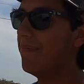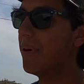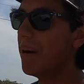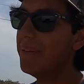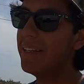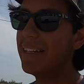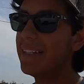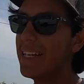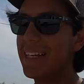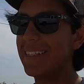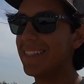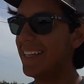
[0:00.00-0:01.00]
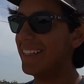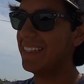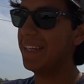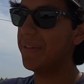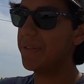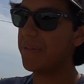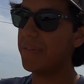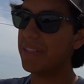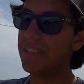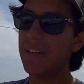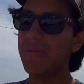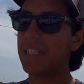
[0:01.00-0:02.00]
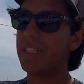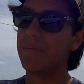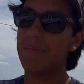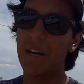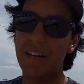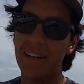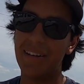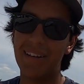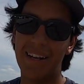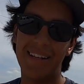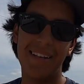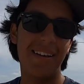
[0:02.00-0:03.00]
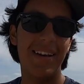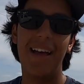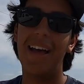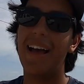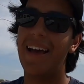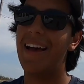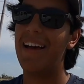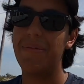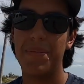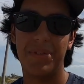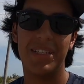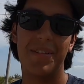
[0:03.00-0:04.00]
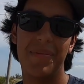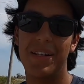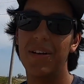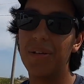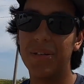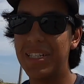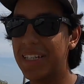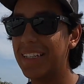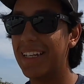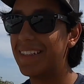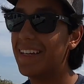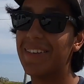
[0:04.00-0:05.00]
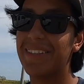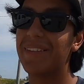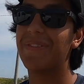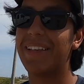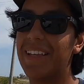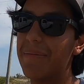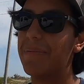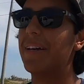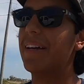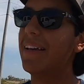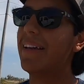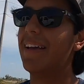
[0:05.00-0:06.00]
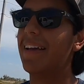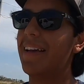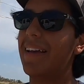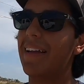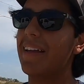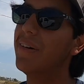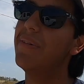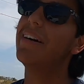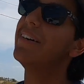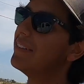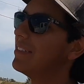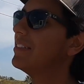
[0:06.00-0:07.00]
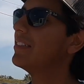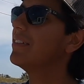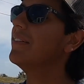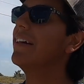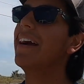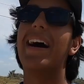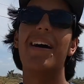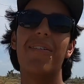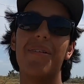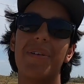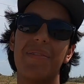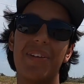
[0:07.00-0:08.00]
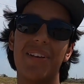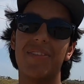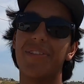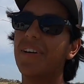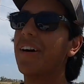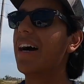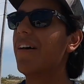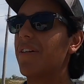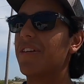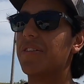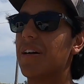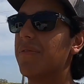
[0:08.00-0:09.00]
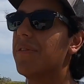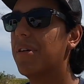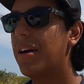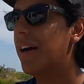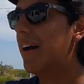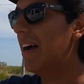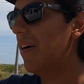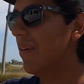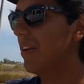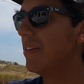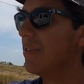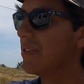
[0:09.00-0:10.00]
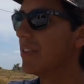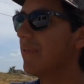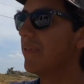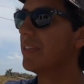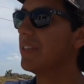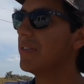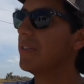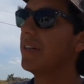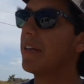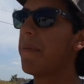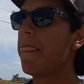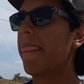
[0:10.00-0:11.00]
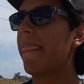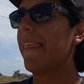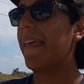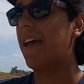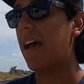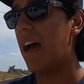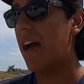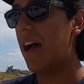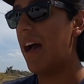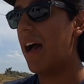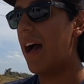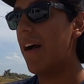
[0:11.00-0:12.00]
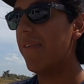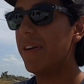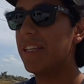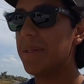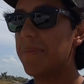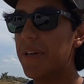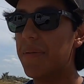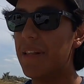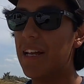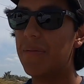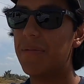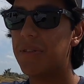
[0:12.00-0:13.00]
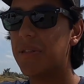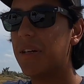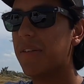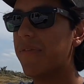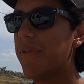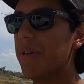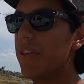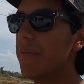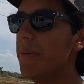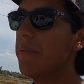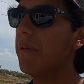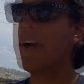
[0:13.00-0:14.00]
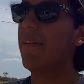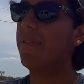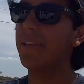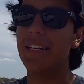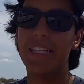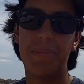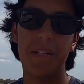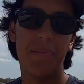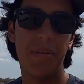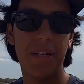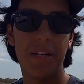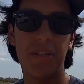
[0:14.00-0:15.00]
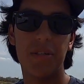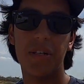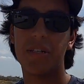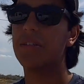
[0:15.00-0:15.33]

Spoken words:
probably gonna take it to like the Devil's River and stuff, which is probably not a good idea. I have people telling me, no, don't take it out of town and stuff like that, but you know what, screw it. I want to make videos for y'all. I want to travel. I want to do stuff with this truck. I've heard it's a pretty reliable truck from other people. I've heard that it's been a pretty good truck,